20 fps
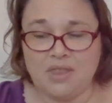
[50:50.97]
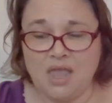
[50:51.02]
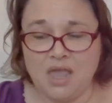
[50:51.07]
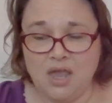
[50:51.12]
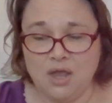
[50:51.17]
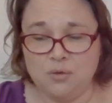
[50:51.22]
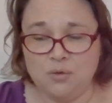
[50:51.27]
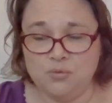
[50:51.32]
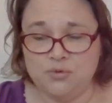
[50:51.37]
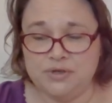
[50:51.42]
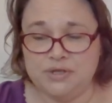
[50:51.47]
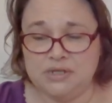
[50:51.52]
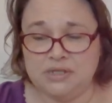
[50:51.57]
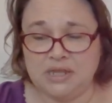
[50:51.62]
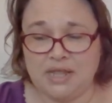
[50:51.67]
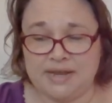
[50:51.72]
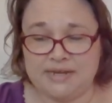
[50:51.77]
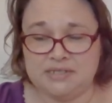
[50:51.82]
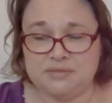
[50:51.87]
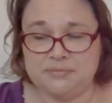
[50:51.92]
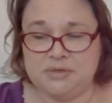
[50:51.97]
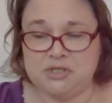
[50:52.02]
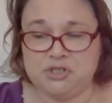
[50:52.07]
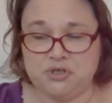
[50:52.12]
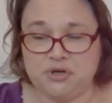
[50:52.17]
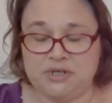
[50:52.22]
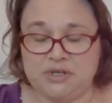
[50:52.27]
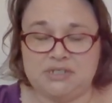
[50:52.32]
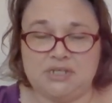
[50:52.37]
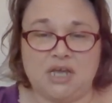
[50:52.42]
I would like to make
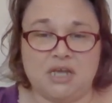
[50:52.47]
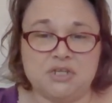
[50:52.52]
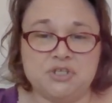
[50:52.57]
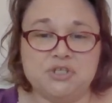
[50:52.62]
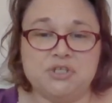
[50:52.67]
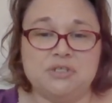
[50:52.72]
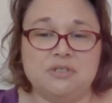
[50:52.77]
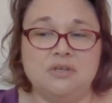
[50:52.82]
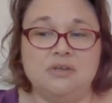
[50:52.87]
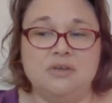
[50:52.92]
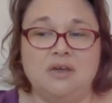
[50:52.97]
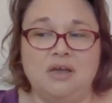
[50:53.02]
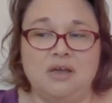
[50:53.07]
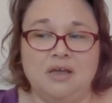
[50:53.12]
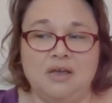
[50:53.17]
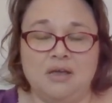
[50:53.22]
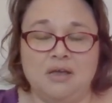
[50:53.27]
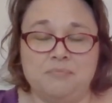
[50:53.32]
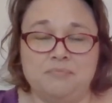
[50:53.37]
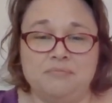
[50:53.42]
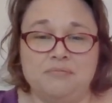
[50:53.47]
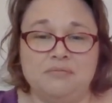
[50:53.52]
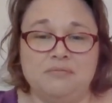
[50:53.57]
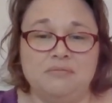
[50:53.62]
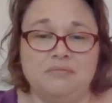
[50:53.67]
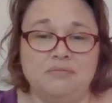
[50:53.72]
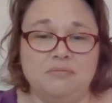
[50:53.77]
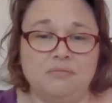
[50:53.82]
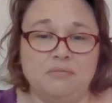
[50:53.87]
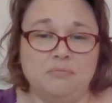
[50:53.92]
sure I touch
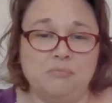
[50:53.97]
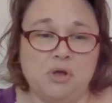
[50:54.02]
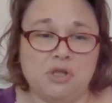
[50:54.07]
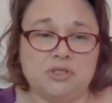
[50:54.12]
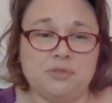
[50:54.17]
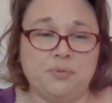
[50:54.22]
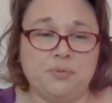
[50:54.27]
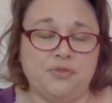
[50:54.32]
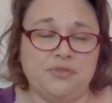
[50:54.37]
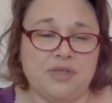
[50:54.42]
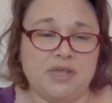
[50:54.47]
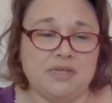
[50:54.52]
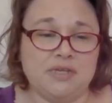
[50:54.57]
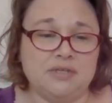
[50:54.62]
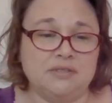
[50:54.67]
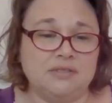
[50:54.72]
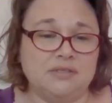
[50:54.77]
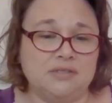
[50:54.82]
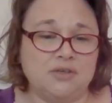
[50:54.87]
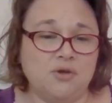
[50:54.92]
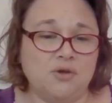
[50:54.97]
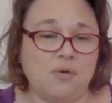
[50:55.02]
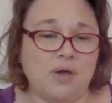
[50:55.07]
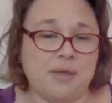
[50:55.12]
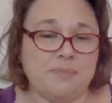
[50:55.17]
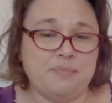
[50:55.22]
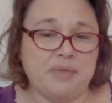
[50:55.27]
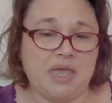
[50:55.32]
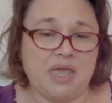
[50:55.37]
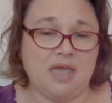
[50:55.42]
um, multiple things. So
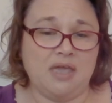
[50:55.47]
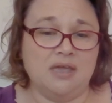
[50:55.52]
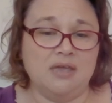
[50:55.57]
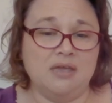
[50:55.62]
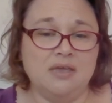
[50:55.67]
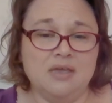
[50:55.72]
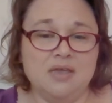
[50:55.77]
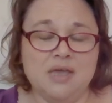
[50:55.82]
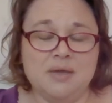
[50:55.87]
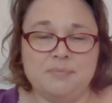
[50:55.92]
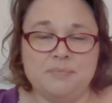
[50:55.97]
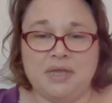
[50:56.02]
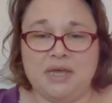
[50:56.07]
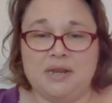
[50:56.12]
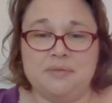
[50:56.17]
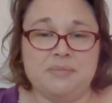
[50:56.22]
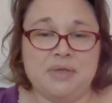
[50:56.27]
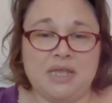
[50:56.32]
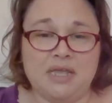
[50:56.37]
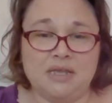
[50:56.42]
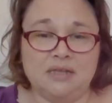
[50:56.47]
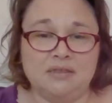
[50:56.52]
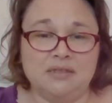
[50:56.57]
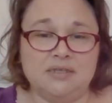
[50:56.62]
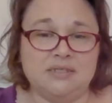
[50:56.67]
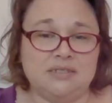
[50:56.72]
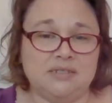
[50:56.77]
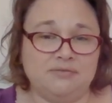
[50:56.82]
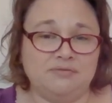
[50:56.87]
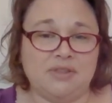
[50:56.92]
I may be kind of making a
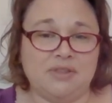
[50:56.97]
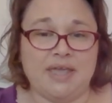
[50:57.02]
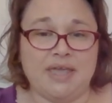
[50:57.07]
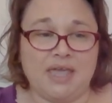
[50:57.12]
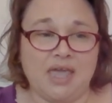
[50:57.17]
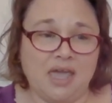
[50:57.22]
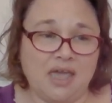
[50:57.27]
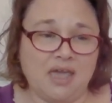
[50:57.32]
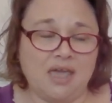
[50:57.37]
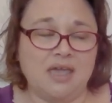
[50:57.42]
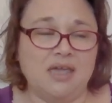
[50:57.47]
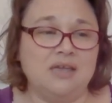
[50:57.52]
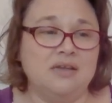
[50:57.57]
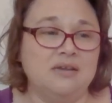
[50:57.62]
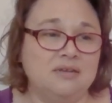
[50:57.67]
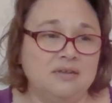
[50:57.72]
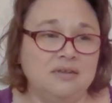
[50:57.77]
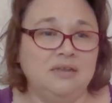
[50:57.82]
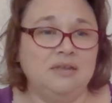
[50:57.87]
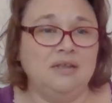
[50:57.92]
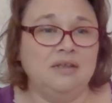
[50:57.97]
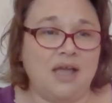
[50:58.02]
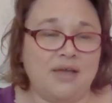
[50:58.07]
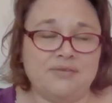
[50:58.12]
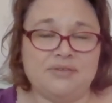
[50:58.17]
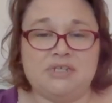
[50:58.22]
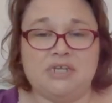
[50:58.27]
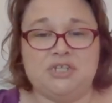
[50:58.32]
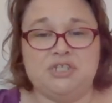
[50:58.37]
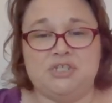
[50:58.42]
list of like, hey, I
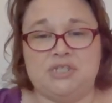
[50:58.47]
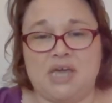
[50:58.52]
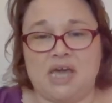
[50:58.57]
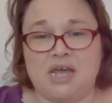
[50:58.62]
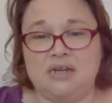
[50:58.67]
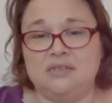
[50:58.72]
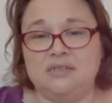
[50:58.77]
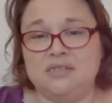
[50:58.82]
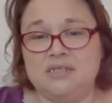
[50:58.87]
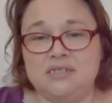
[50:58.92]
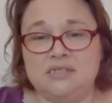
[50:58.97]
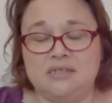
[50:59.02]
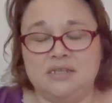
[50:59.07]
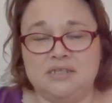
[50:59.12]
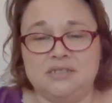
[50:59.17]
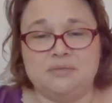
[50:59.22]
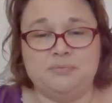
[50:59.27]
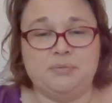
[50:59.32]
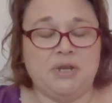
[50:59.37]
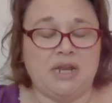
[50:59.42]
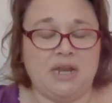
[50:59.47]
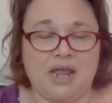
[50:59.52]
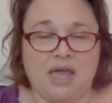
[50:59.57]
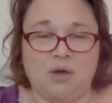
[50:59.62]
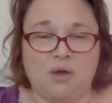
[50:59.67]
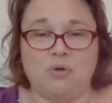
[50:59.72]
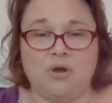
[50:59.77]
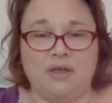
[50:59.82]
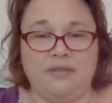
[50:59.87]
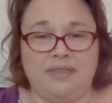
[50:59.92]
haven't touched that. At least let's spend an
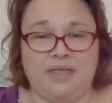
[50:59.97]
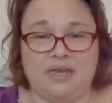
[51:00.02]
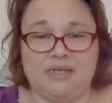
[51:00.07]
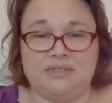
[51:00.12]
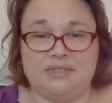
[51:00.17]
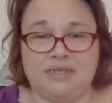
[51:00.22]
hour on that